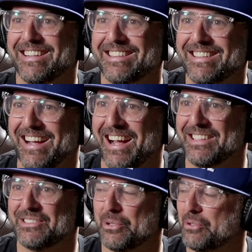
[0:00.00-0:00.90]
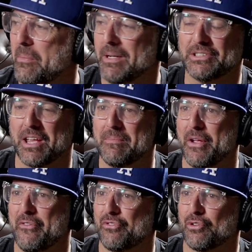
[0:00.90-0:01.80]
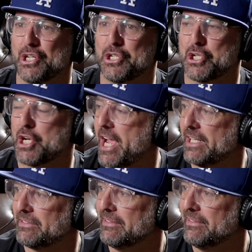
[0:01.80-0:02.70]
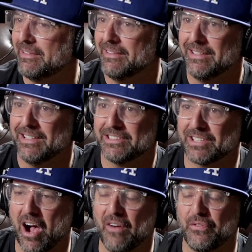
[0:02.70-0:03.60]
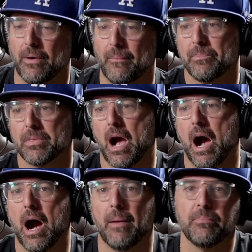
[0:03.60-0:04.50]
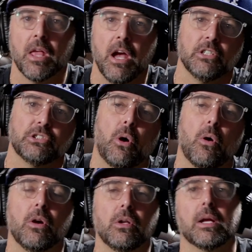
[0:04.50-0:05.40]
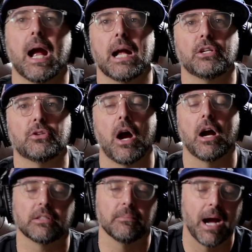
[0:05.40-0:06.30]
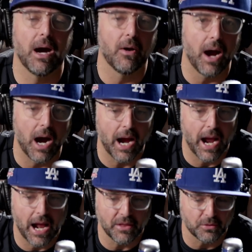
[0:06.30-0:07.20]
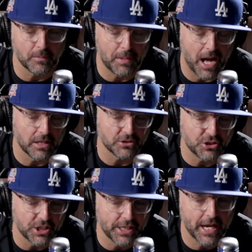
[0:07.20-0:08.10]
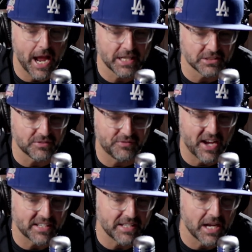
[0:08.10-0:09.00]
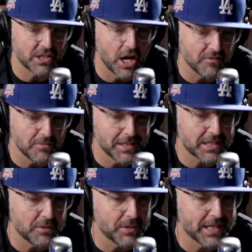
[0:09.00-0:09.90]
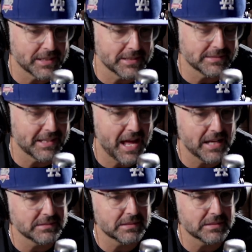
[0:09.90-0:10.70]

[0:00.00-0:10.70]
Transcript: Dude, nobody's giving me free shit. It's awful. So earlier on, you talked about anthropology and its effect on government. Can we get into that?